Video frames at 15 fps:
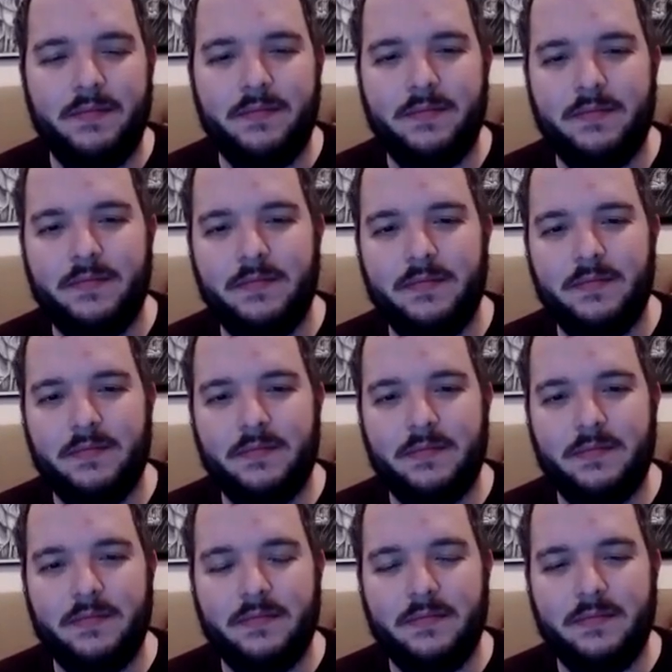
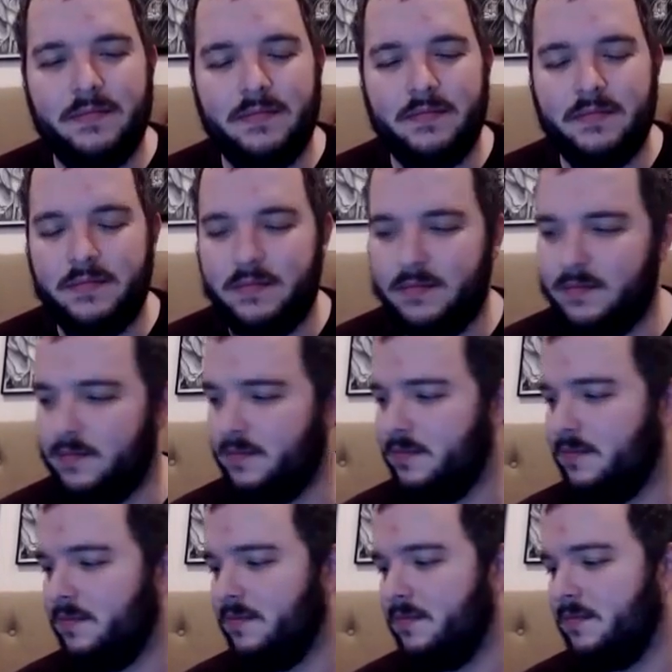
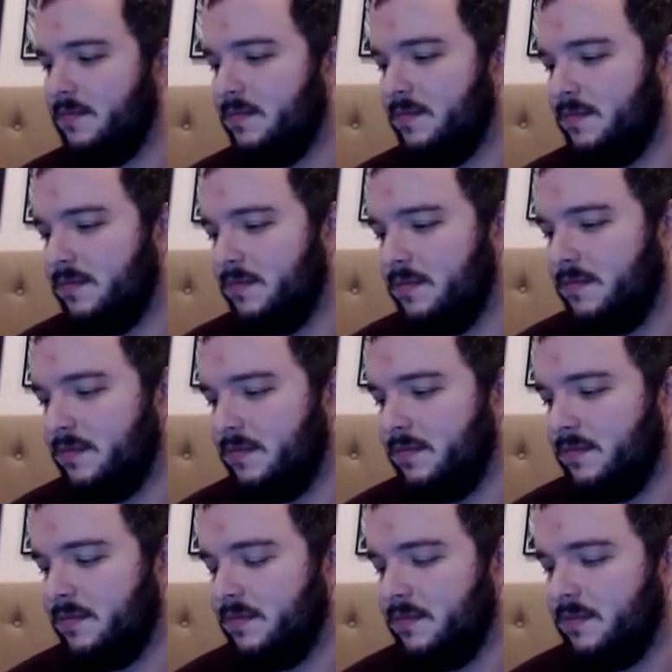
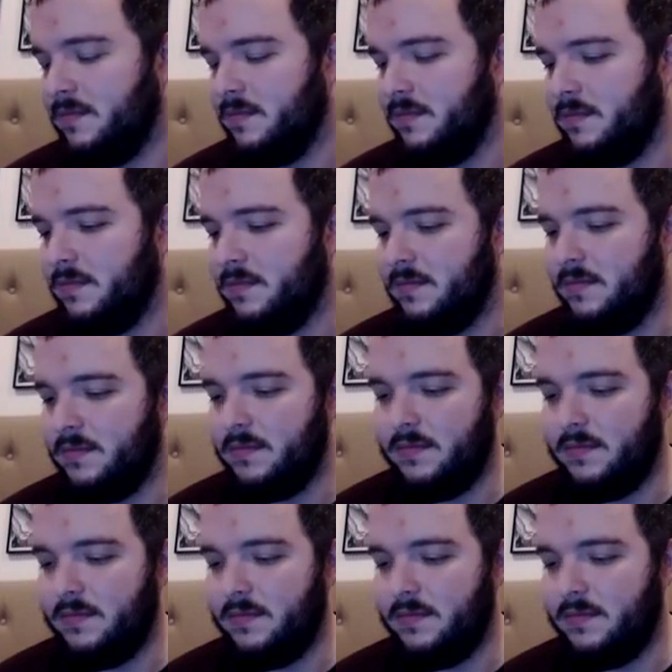No words are spoken by the person on screen.